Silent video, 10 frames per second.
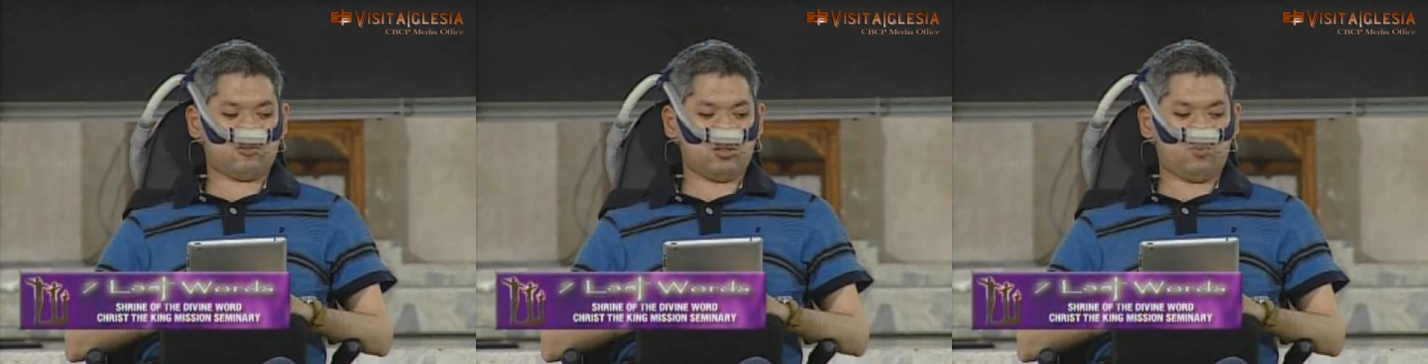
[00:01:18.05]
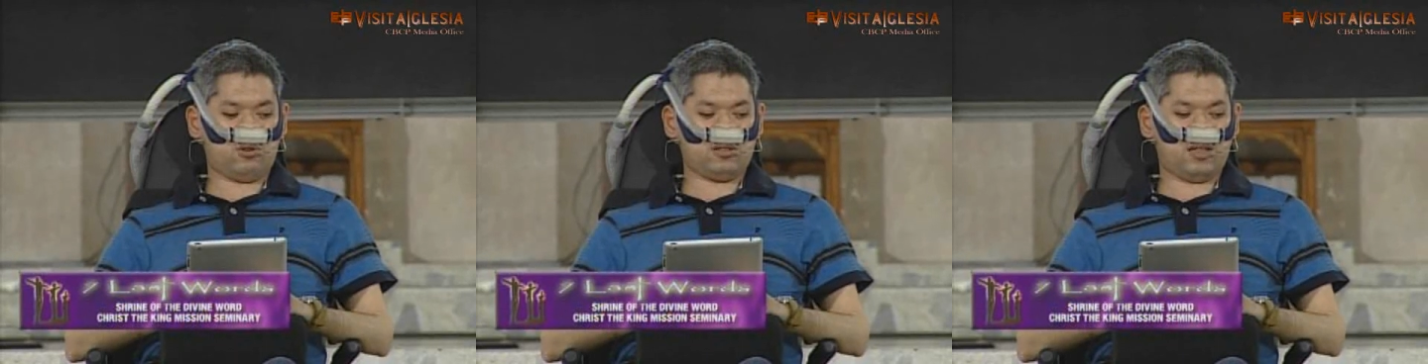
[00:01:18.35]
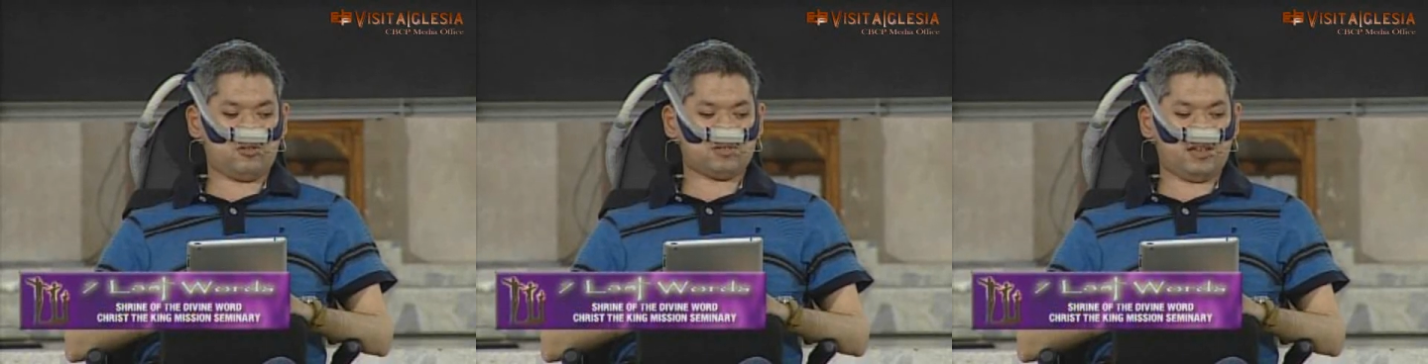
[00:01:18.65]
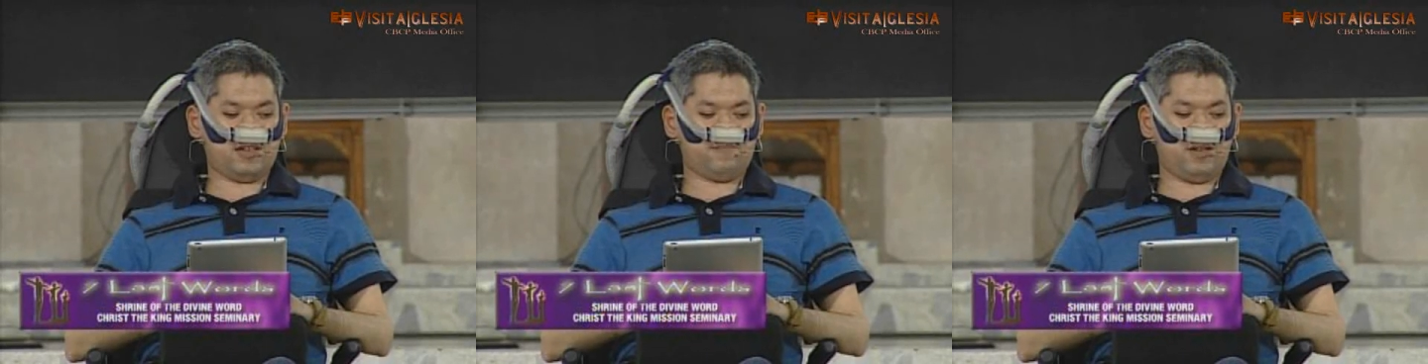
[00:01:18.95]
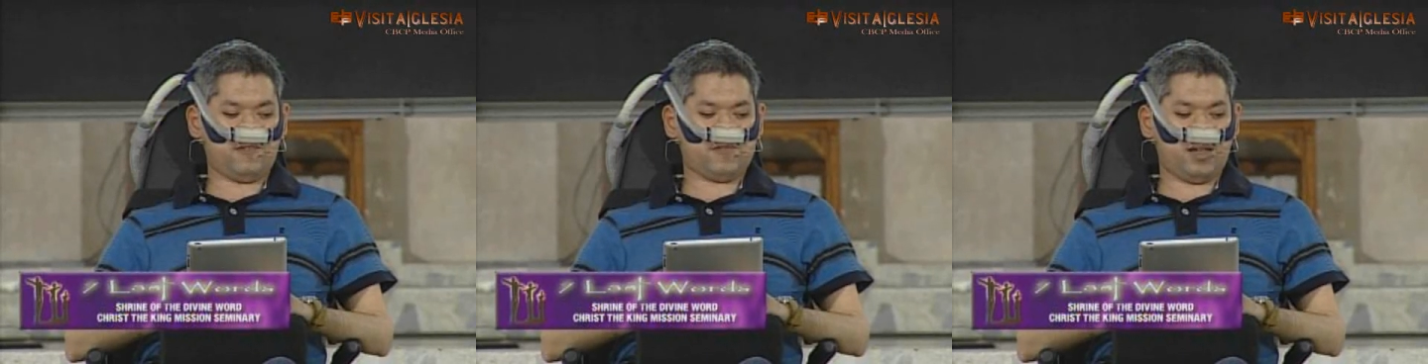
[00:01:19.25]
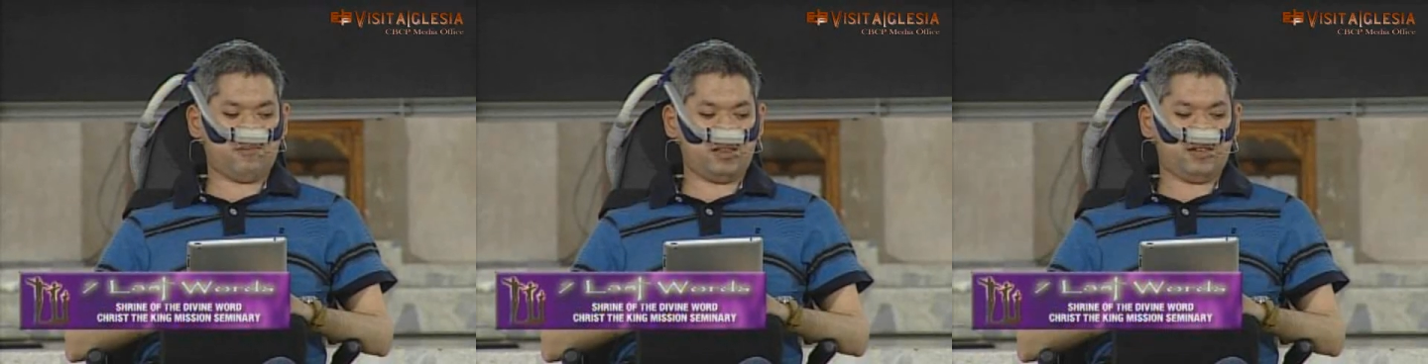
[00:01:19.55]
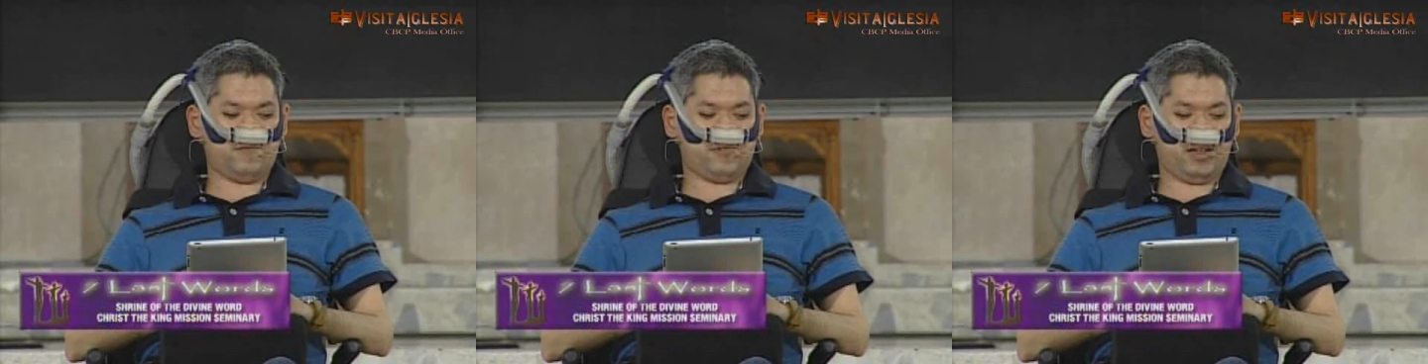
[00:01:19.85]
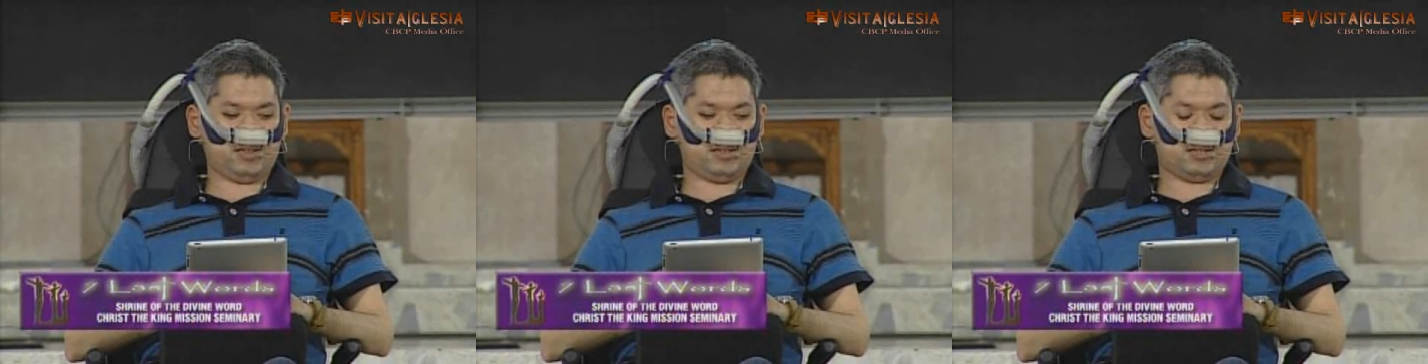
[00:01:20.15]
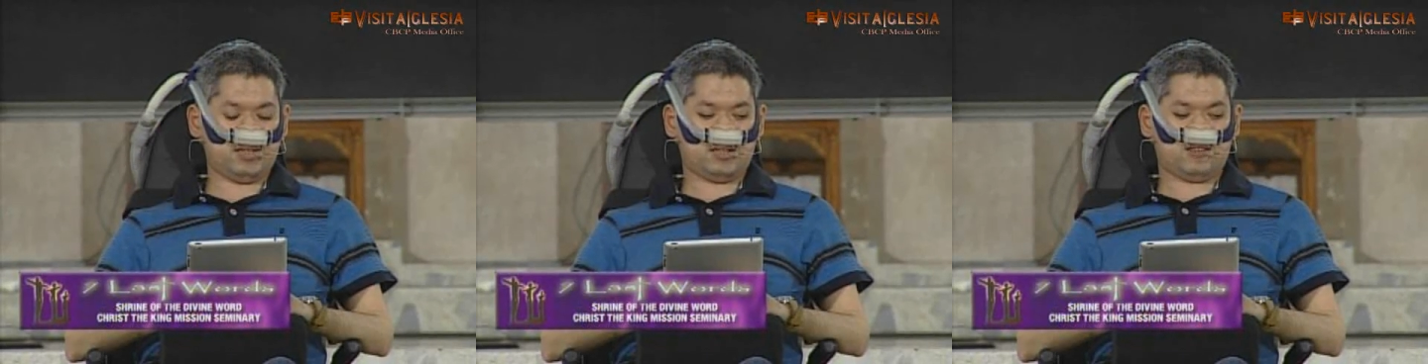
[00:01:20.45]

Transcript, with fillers: to the world outside my family and friends,